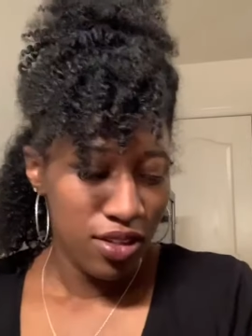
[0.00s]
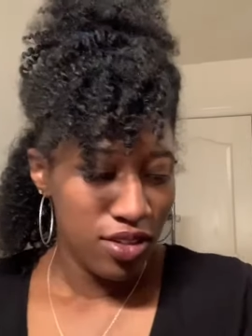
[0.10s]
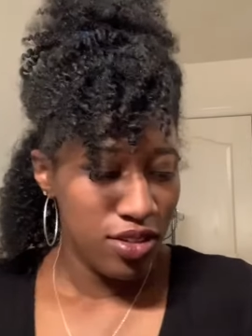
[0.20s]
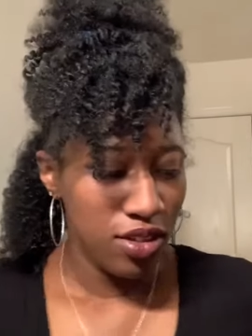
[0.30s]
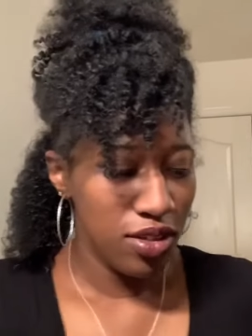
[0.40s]

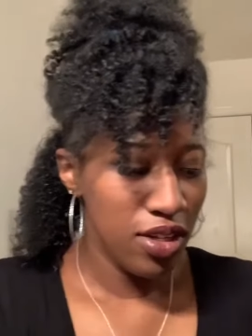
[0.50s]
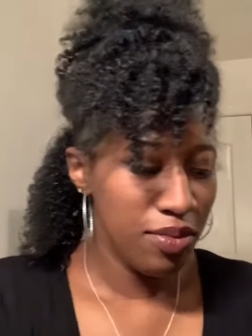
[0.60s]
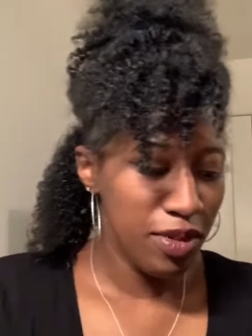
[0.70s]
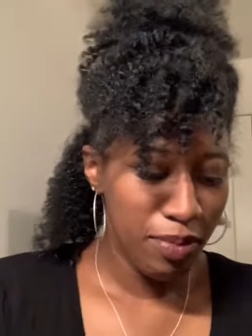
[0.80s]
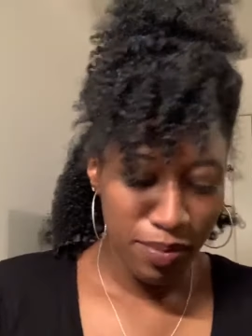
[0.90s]
so now
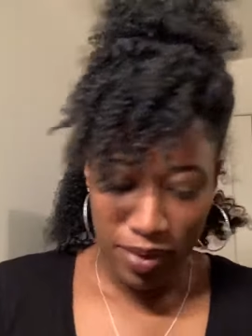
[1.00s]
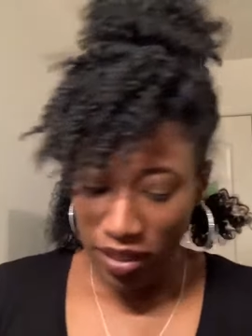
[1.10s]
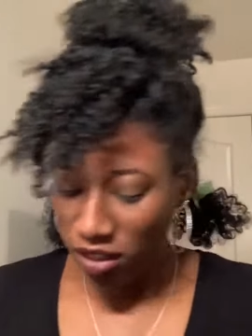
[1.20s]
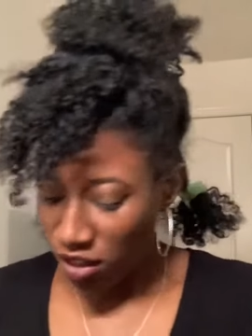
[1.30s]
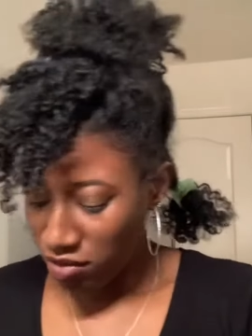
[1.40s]
I'm gonna put my
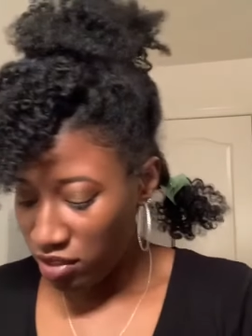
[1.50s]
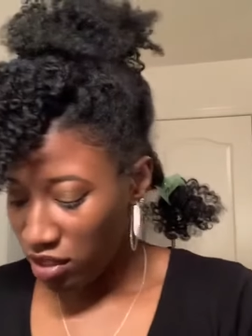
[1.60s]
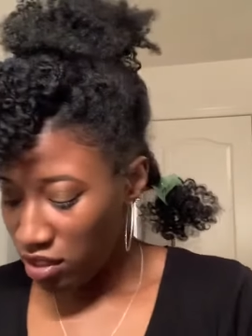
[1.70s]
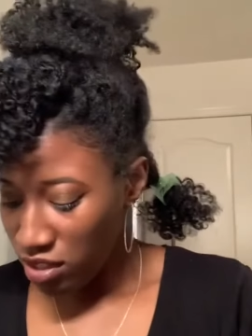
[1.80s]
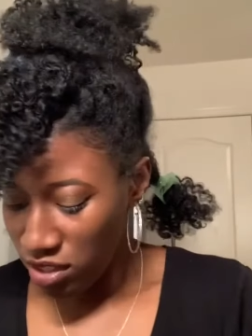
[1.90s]
gloves
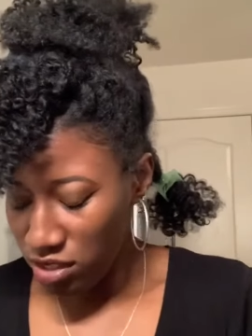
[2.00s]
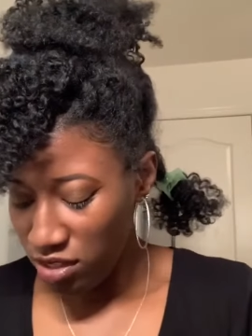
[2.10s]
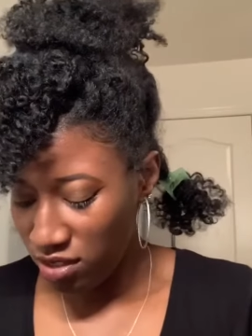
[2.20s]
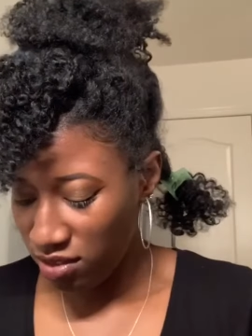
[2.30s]
on.